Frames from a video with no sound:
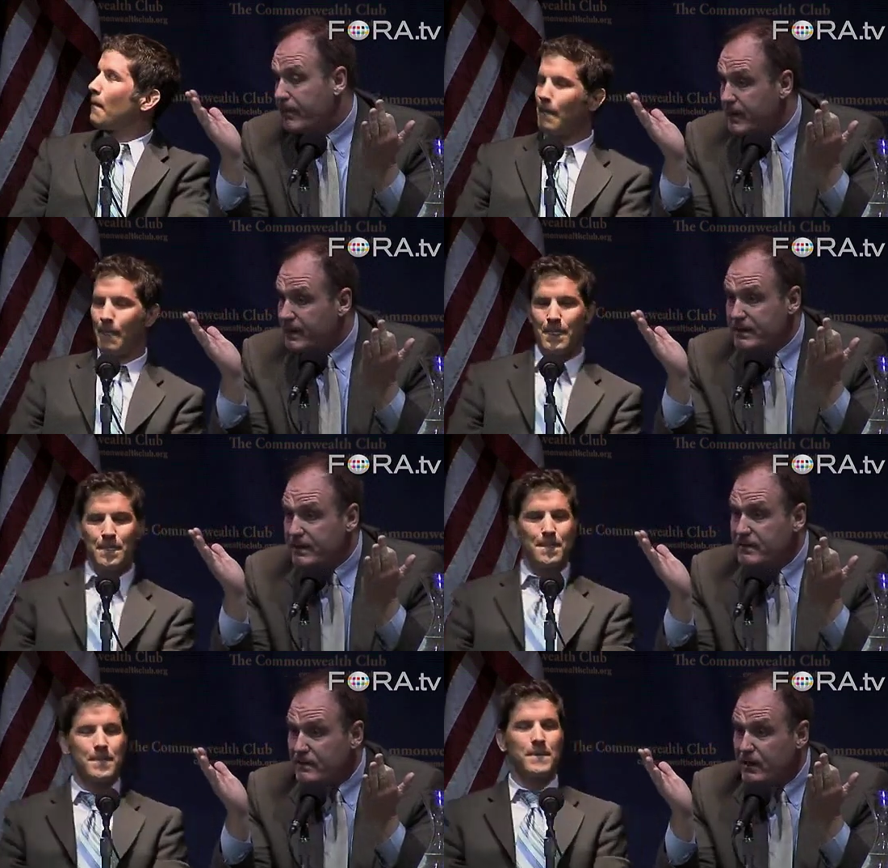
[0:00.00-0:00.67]
Speaker 1: mean,
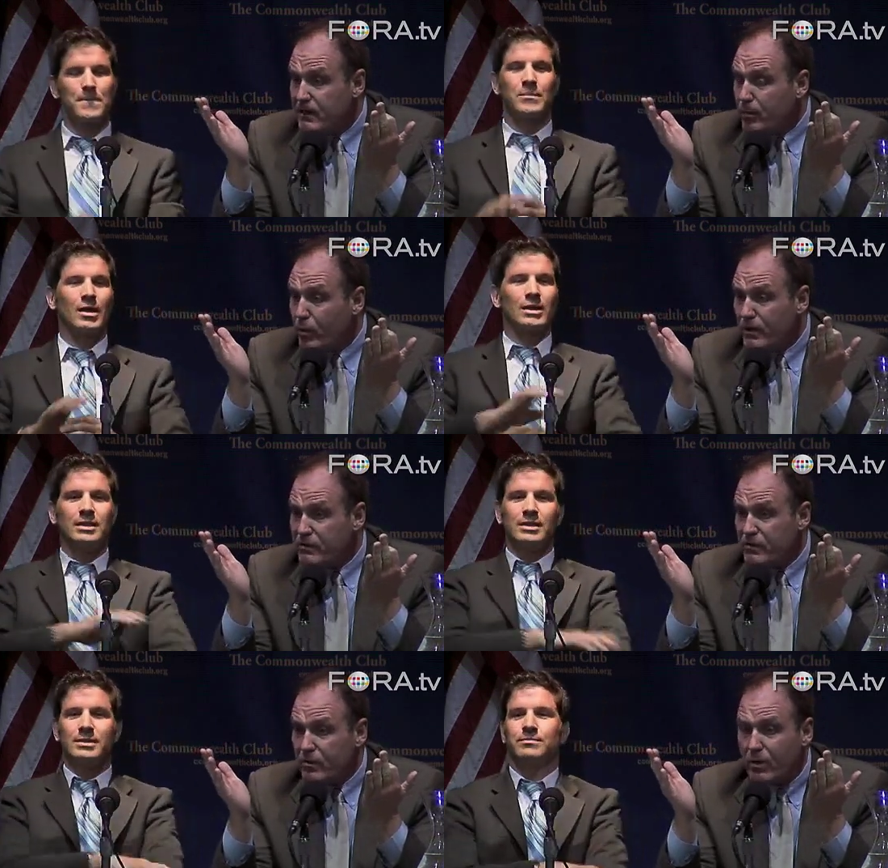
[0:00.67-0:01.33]
this is an
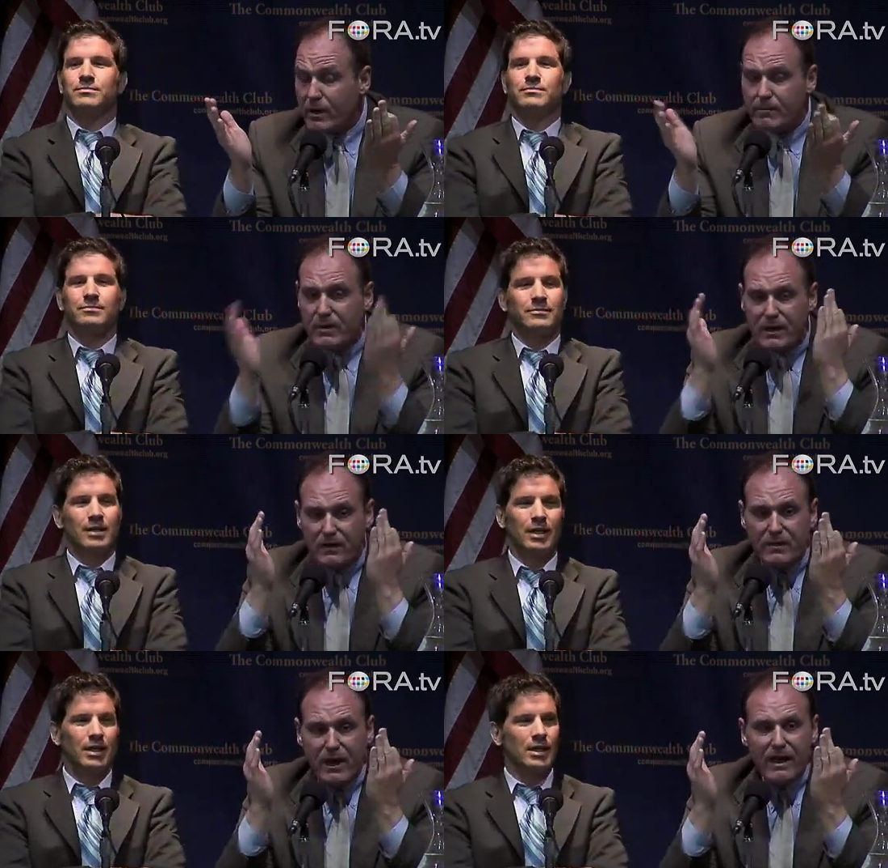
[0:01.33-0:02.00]
important story
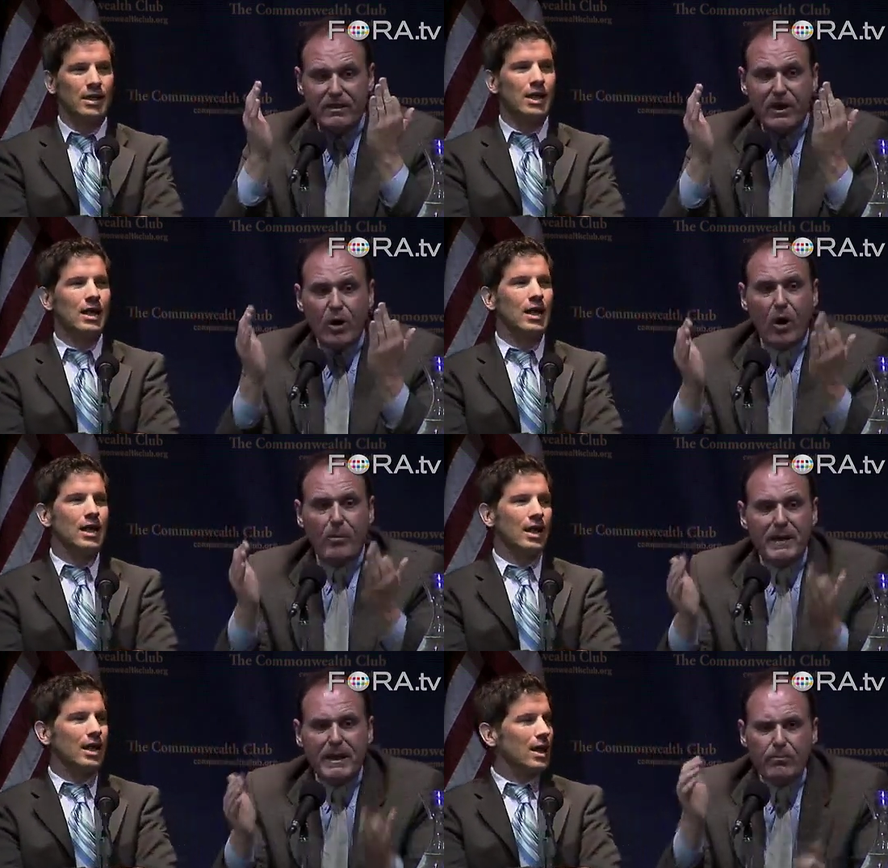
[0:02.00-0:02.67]
Speaker 2: because
Speaker 1: important. there
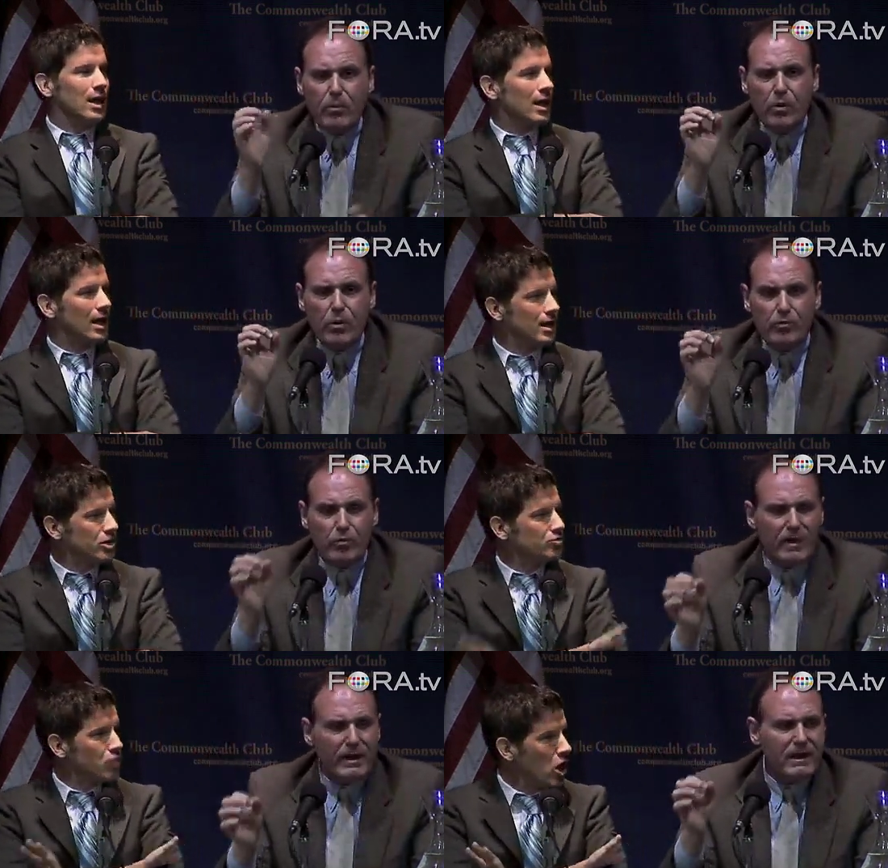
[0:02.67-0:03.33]
are people who
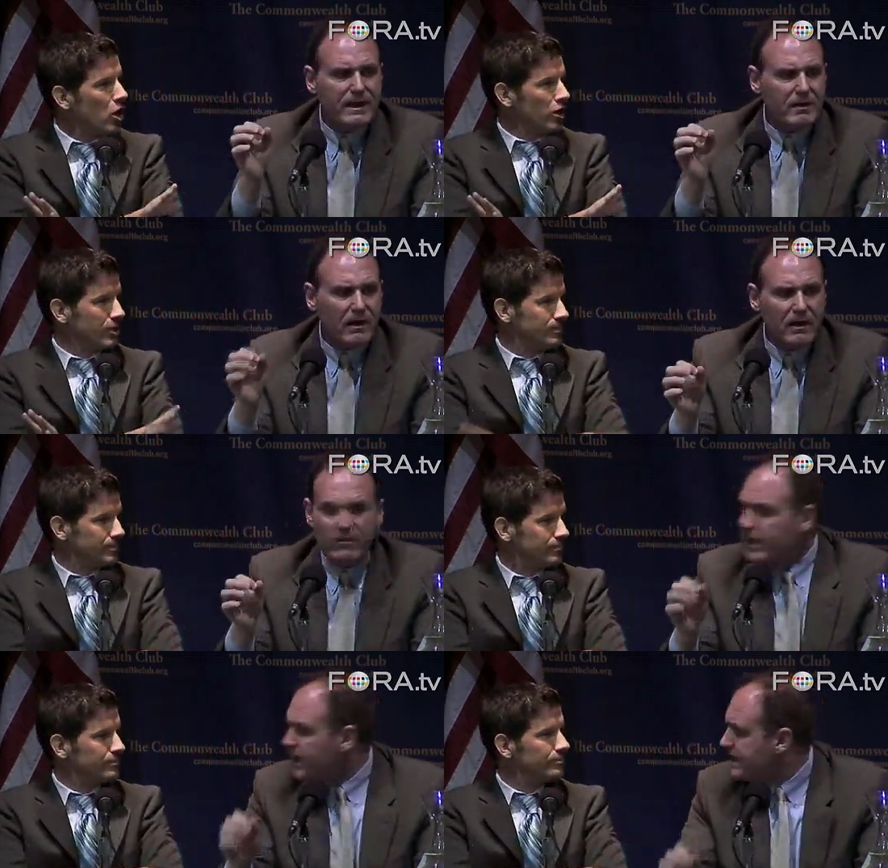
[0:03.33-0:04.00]
Speaker 2: really wrong.
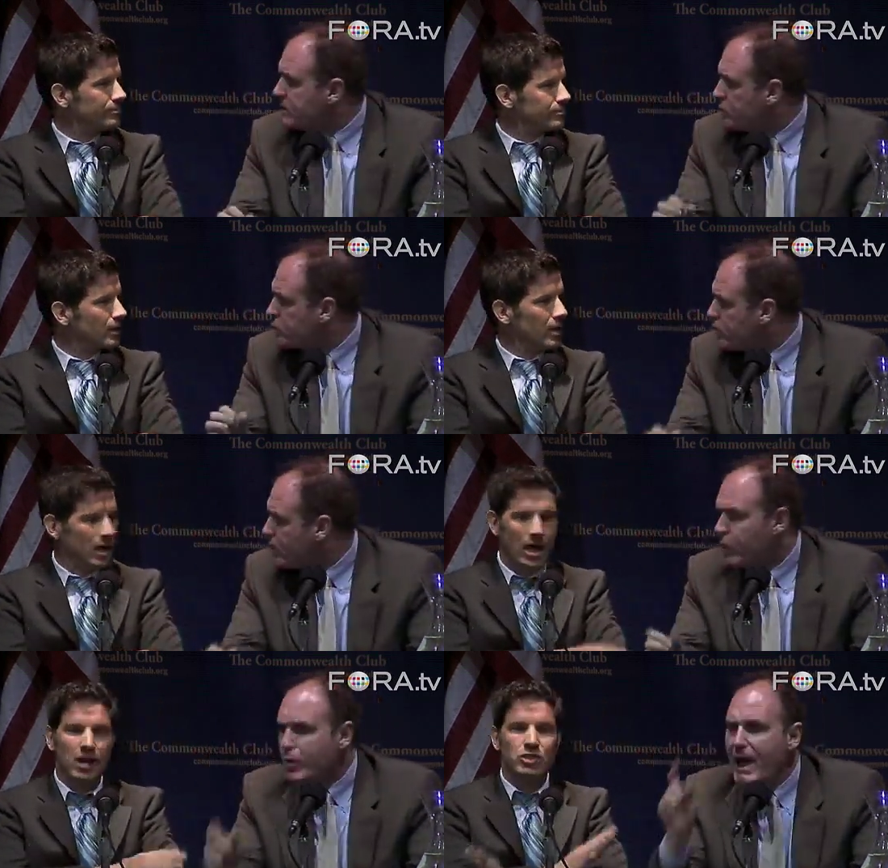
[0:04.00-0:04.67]
love, it is
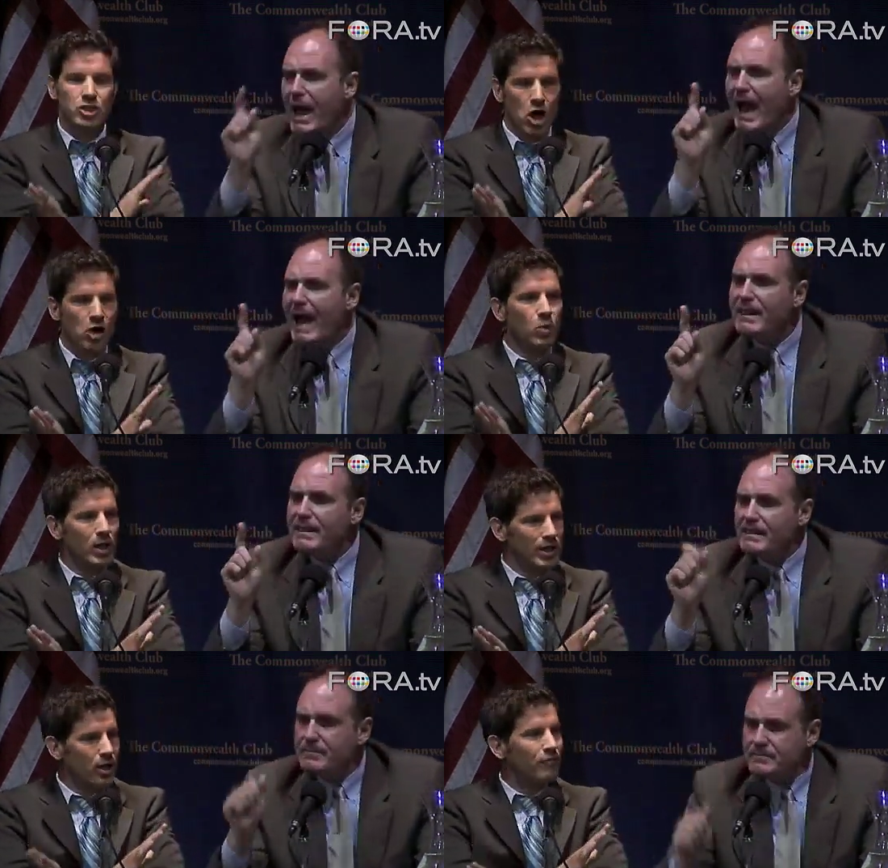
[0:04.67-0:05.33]
true. John
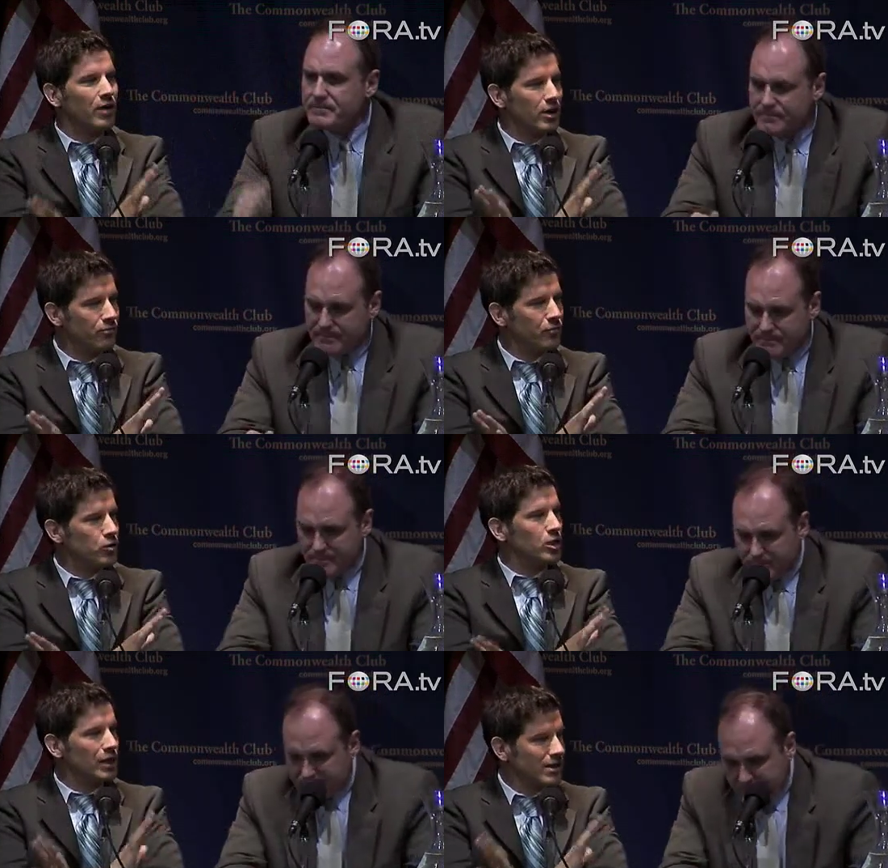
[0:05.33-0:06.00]
Wellinghoff, head of F
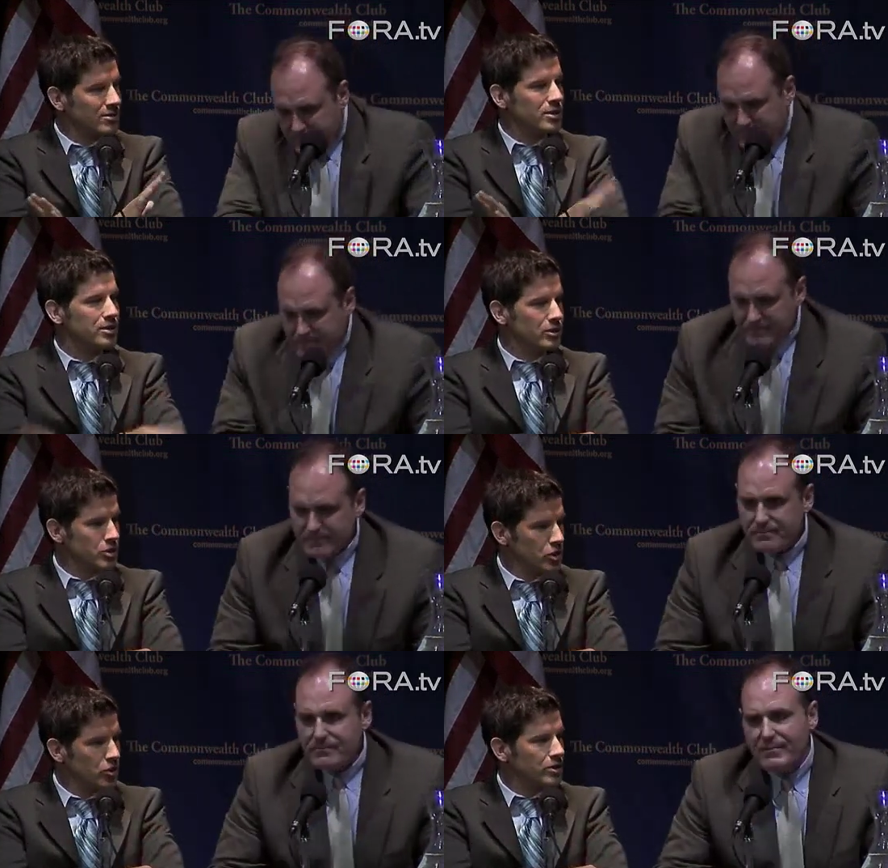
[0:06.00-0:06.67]
E R C, last Sunday
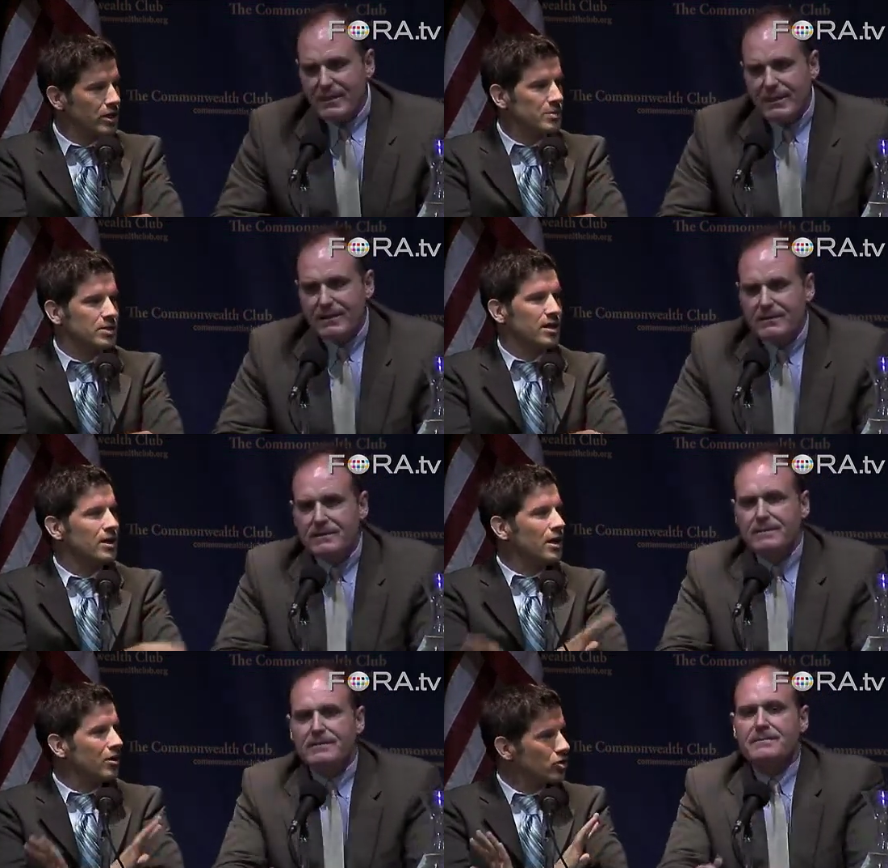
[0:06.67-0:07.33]
in the New York Times
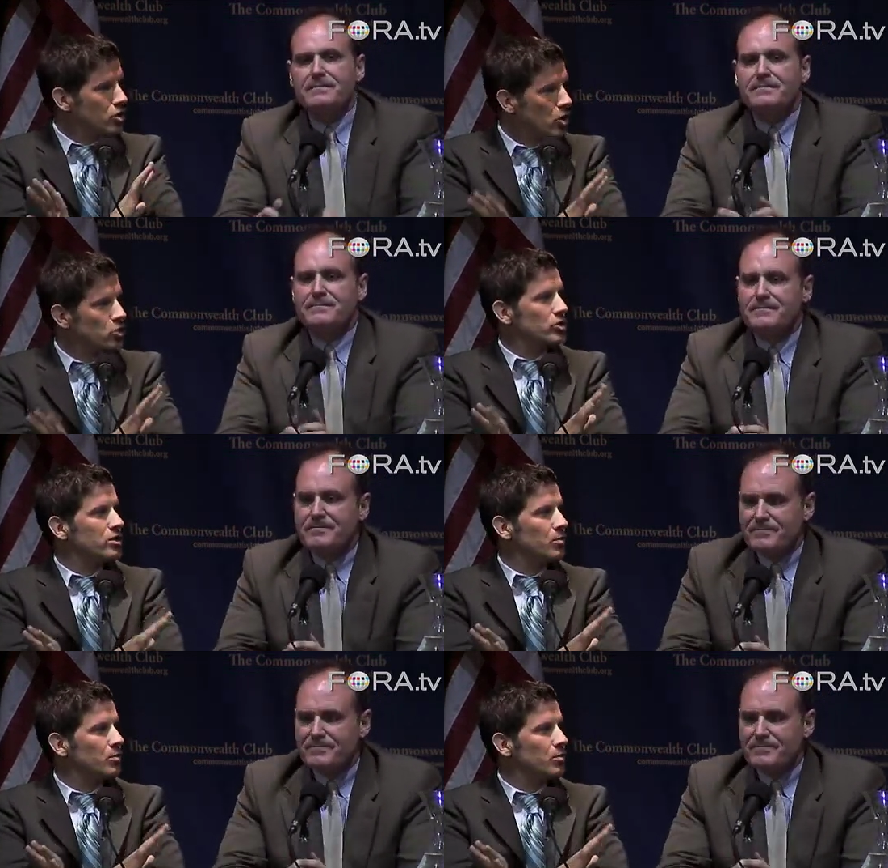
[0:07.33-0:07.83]
said, the notion